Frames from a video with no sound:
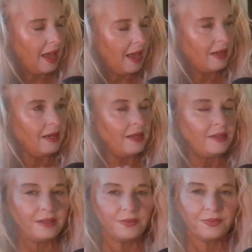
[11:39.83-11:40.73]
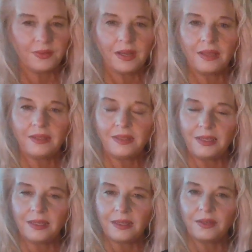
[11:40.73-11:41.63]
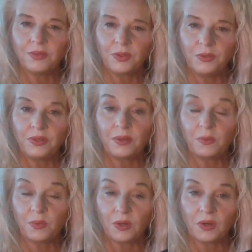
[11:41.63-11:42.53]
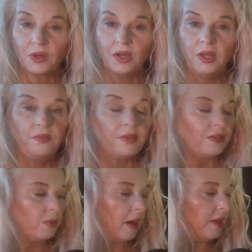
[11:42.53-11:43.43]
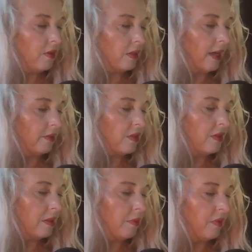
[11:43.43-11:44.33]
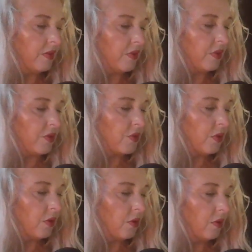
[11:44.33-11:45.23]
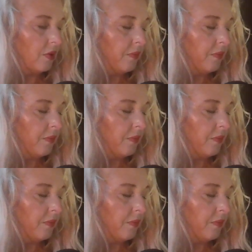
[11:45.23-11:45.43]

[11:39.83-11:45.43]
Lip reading: a different idea of who they were. That's why you allowed some of this control.